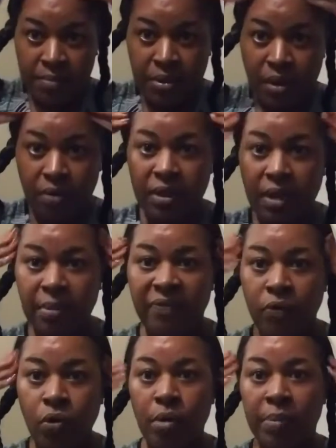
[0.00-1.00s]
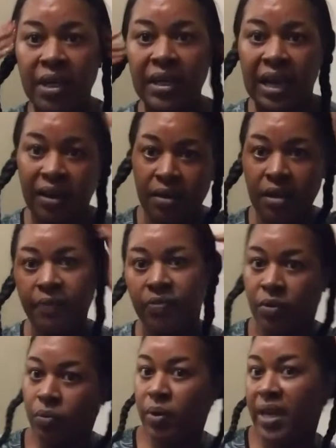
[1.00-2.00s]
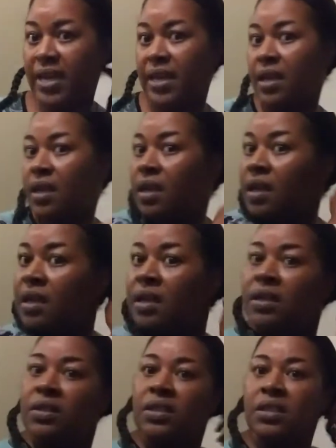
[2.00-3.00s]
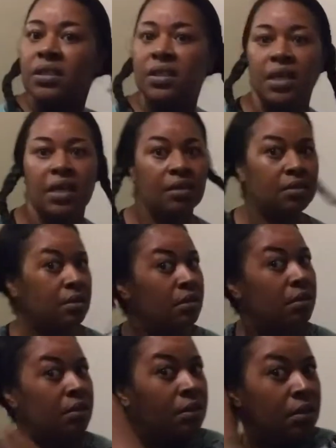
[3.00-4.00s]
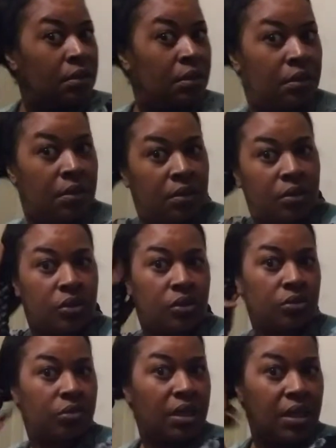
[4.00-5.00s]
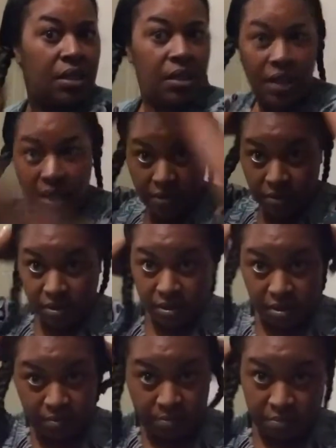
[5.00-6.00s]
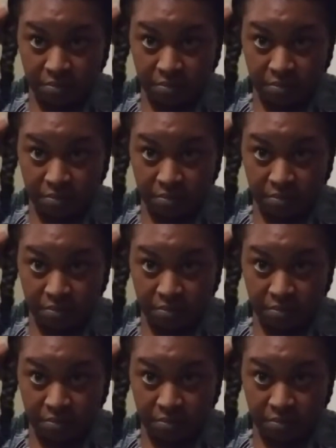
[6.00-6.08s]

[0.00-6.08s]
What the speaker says: put on there before, but not enough to wet it. Just to kind of straighten it out some.